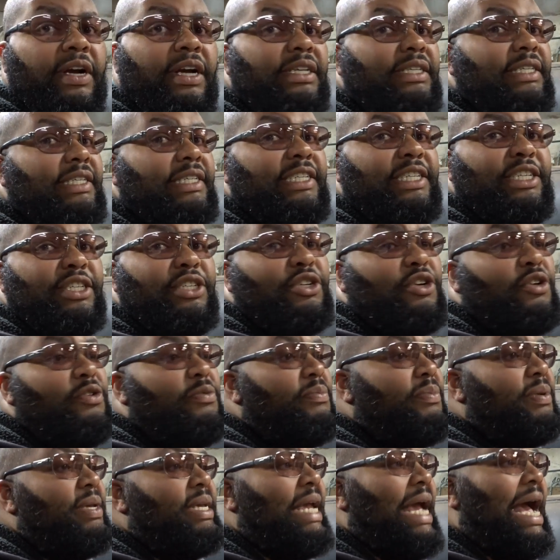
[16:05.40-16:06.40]
because it's just
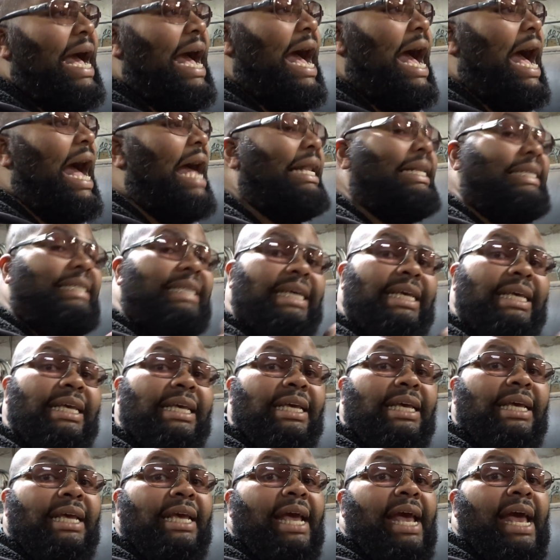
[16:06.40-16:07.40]
going to be hot
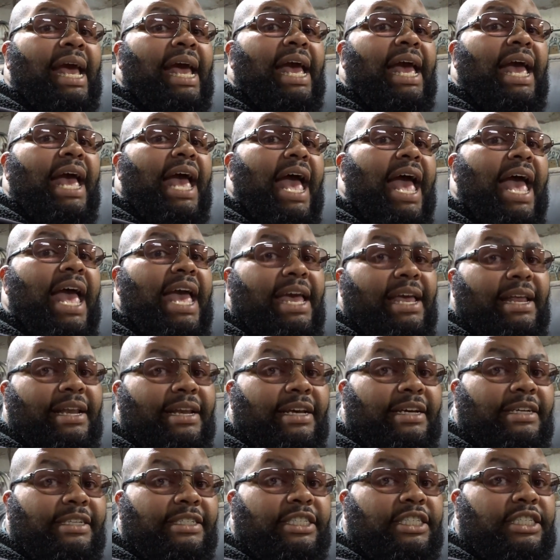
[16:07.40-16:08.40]

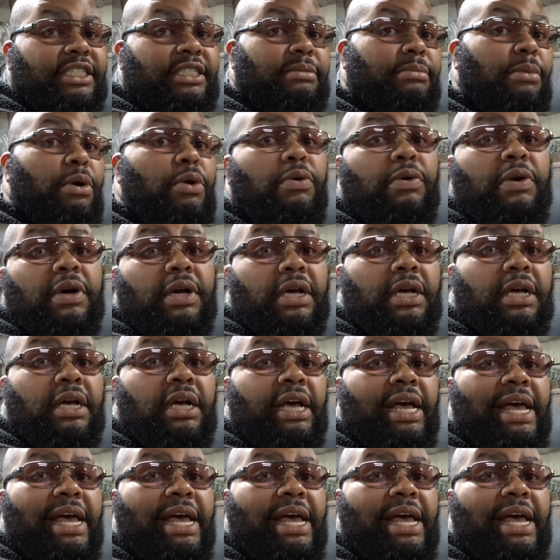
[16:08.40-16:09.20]
and smoke